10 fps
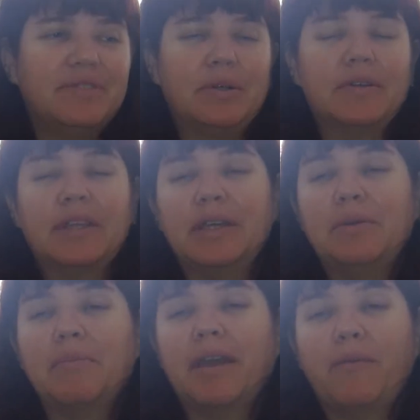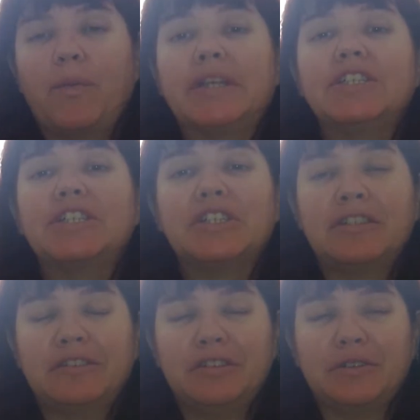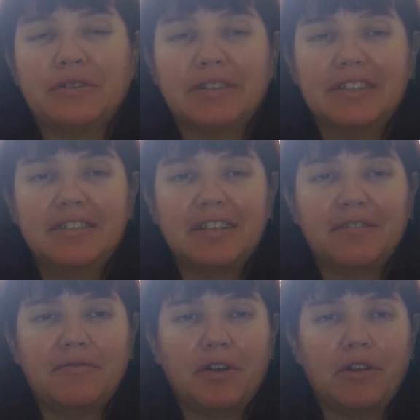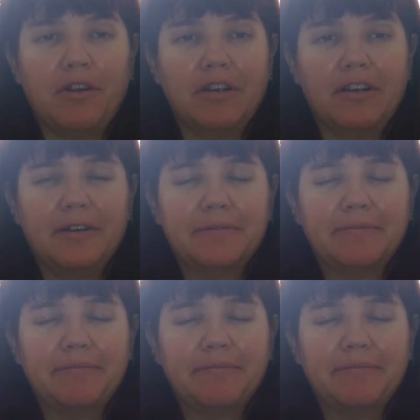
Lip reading: or that you may wish to sit for longer.